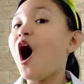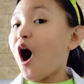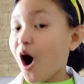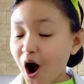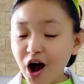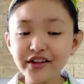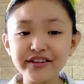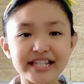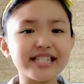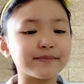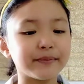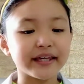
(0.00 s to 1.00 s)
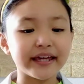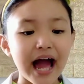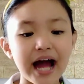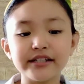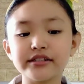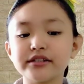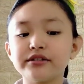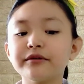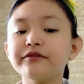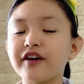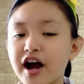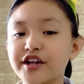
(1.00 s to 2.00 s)
All this began to
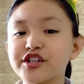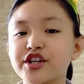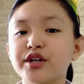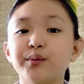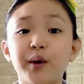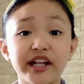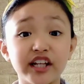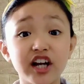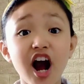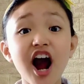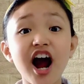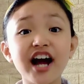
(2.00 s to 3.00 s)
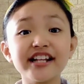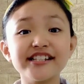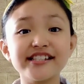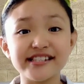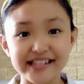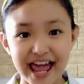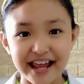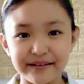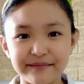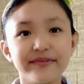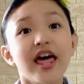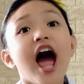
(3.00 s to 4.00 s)
function when God said,
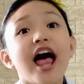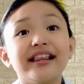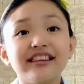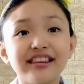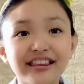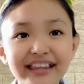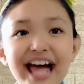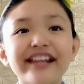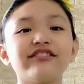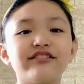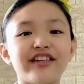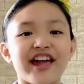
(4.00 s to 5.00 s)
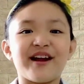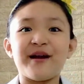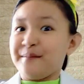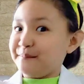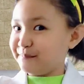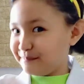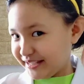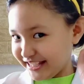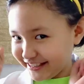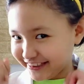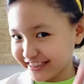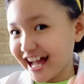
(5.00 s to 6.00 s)
"Let there be
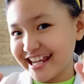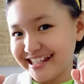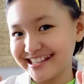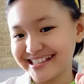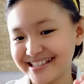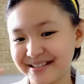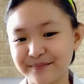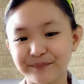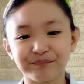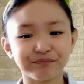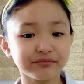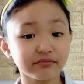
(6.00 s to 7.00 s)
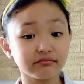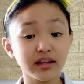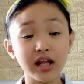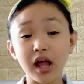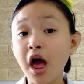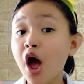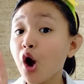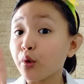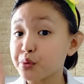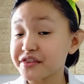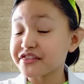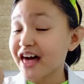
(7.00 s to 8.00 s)
light."
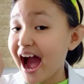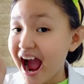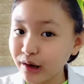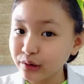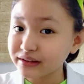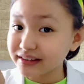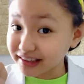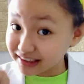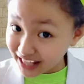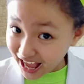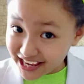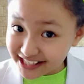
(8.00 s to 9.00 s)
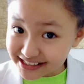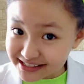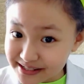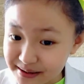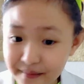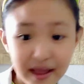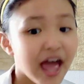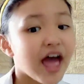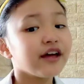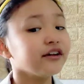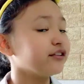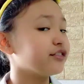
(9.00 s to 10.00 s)
Without light,
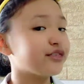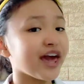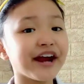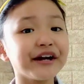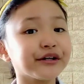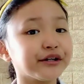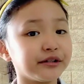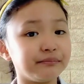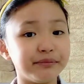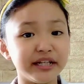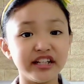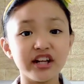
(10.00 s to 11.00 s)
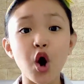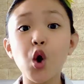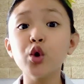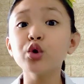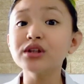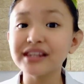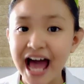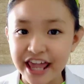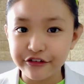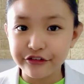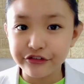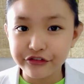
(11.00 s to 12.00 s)
there could be no
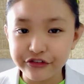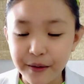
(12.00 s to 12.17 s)
life.